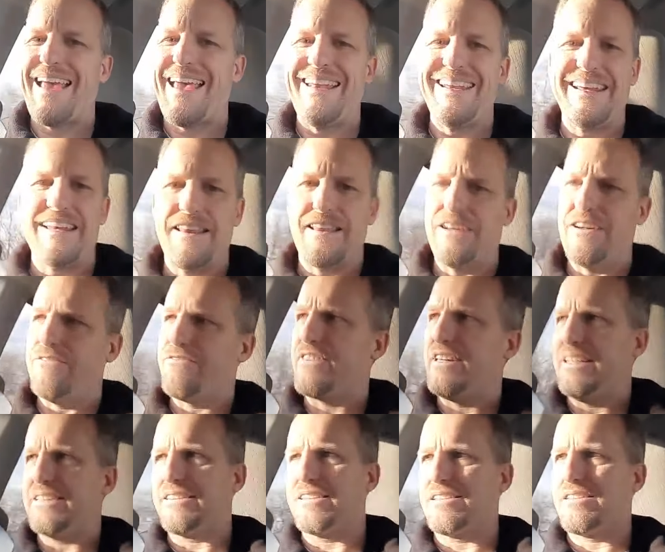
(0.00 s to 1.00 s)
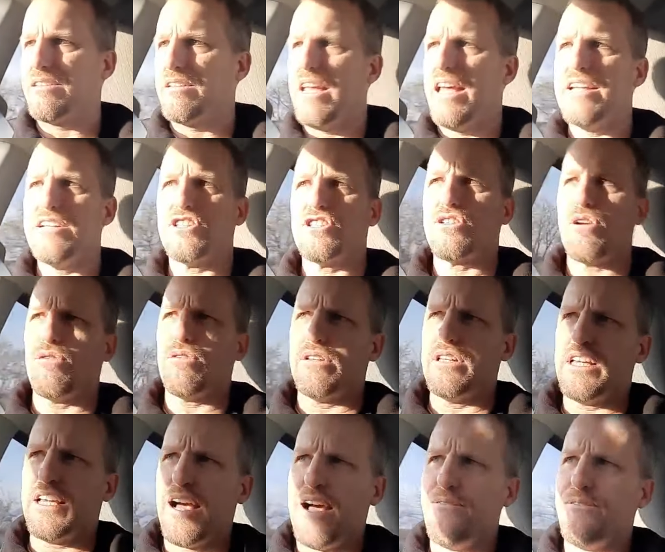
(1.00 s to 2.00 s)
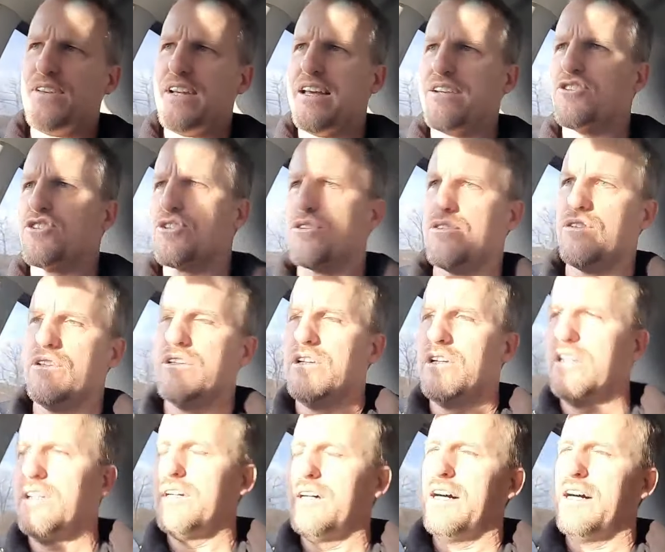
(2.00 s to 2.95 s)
with any of this, and it's totally confidential.